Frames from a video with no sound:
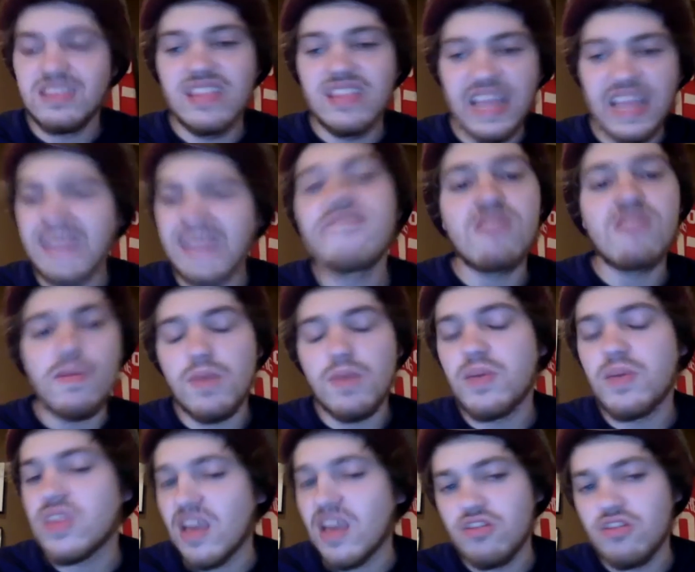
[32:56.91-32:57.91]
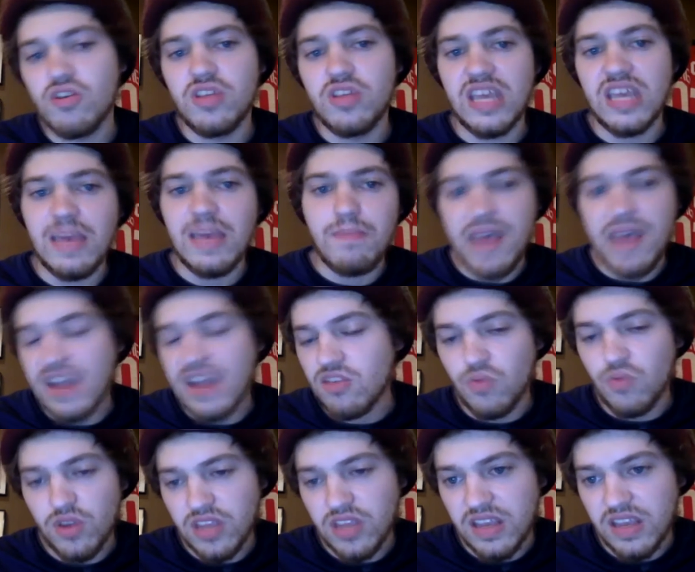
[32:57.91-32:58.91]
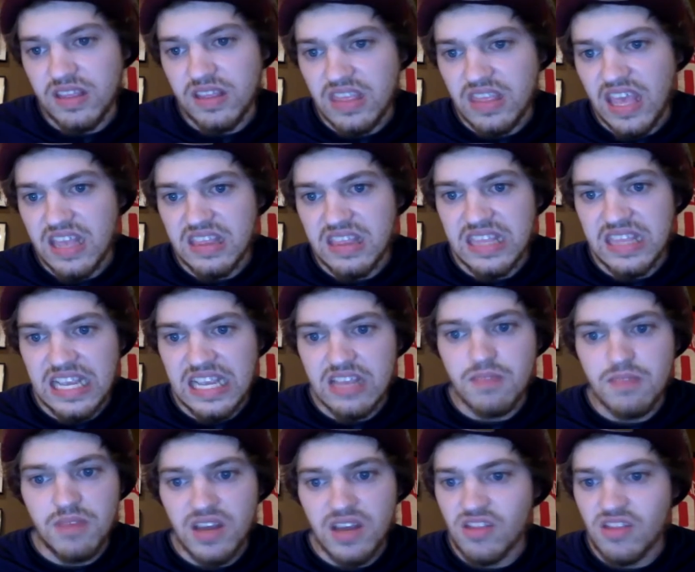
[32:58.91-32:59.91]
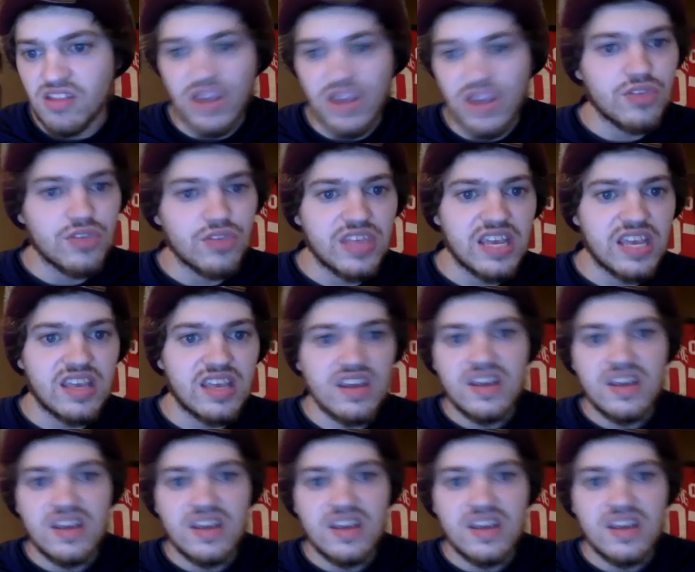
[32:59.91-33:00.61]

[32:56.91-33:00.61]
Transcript: gives them the potential to get back to where they need to be. So I don't think